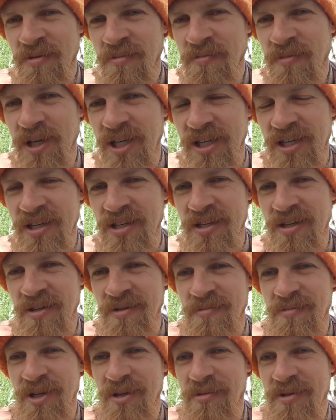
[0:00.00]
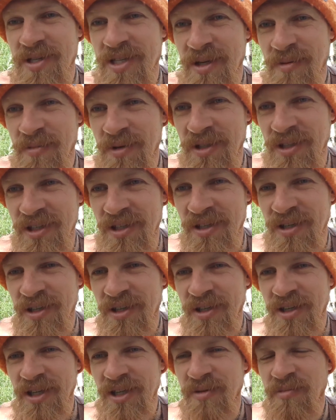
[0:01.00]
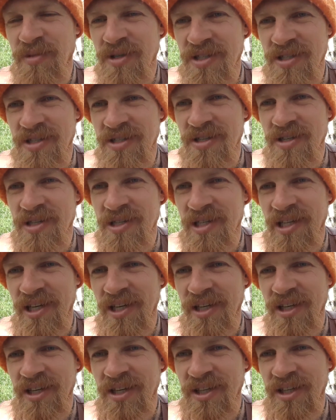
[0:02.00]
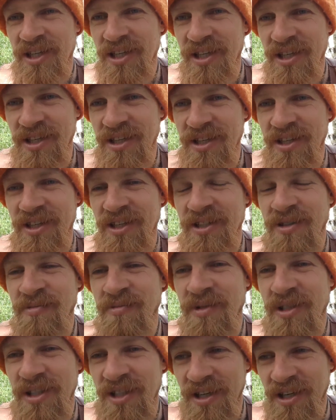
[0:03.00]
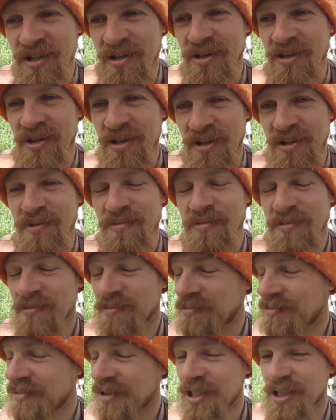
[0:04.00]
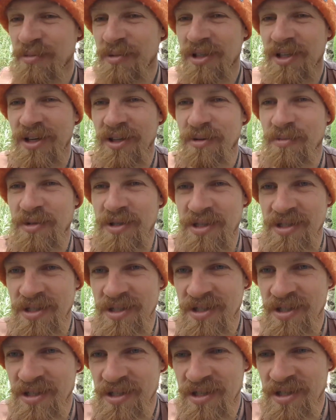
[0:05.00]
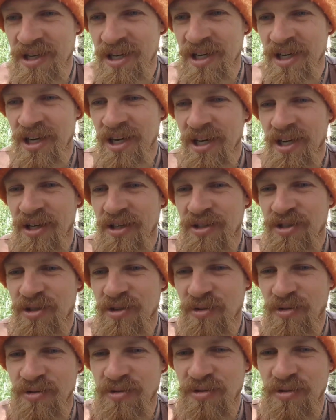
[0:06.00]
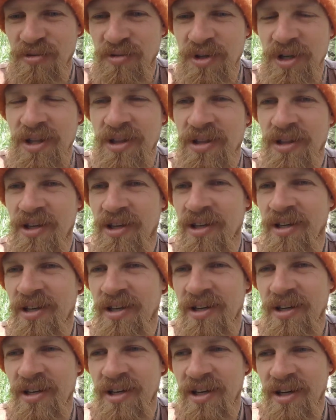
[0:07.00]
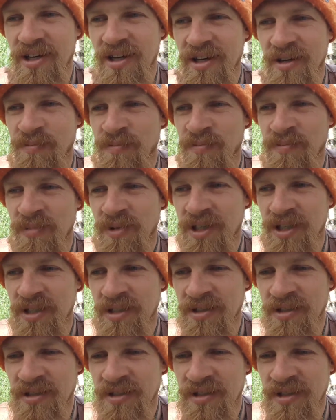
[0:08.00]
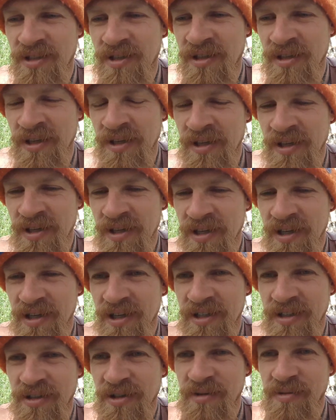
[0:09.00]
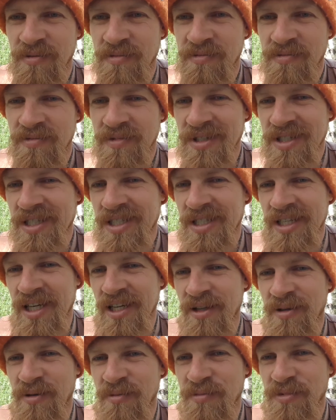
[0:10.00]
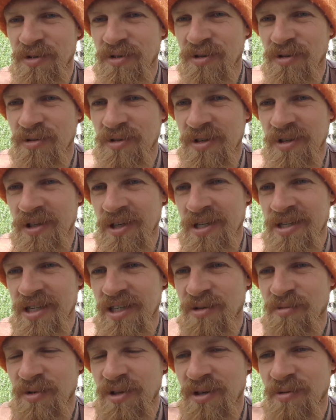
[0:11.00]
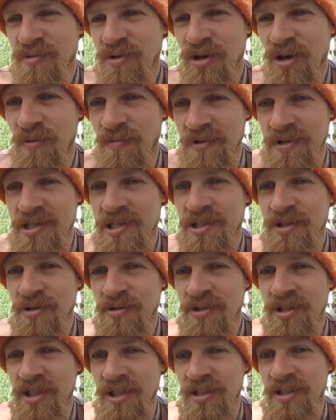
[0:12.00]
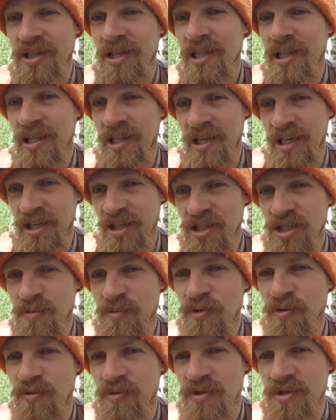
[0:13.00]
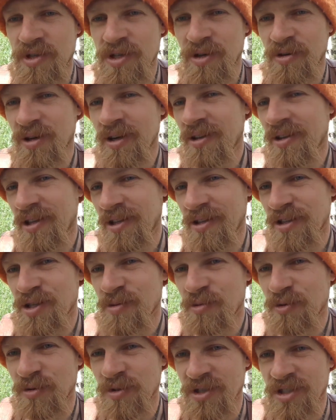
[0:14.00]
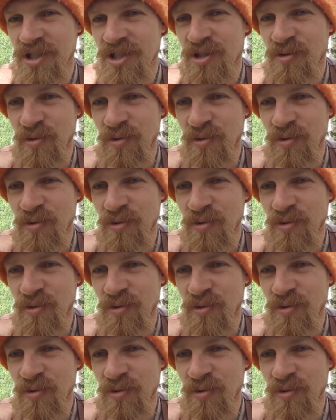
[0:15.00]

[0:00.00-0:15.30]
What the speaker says: making maybe somebody, like businesses like IKEA and many other businesses, to rethink and not sell and produce things anymore that we obviously don't need, like spoons. So I think the spoon is just